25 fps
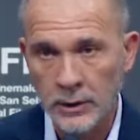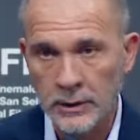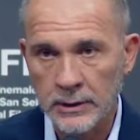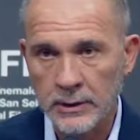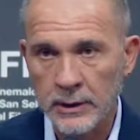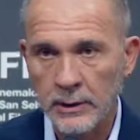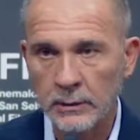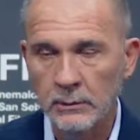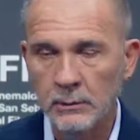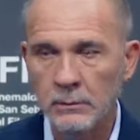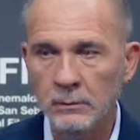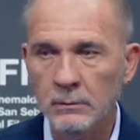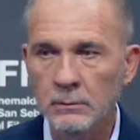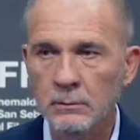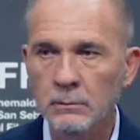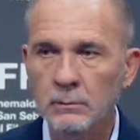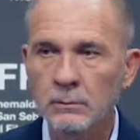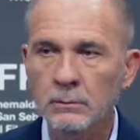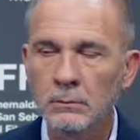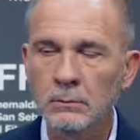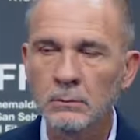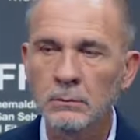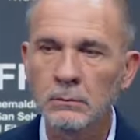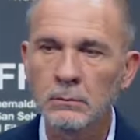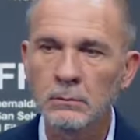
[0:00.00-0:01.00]
because
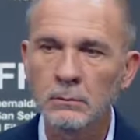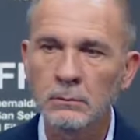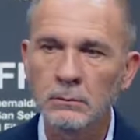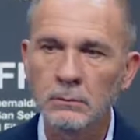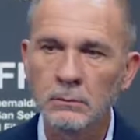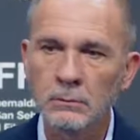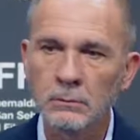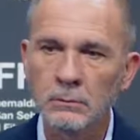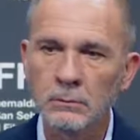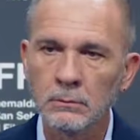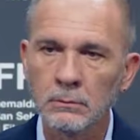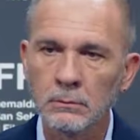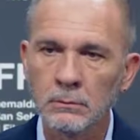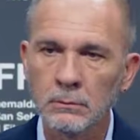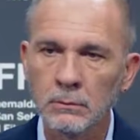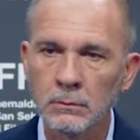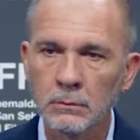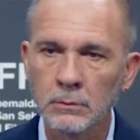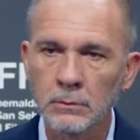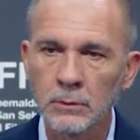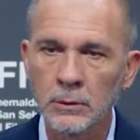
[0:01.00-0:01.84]
that's what they say, poor old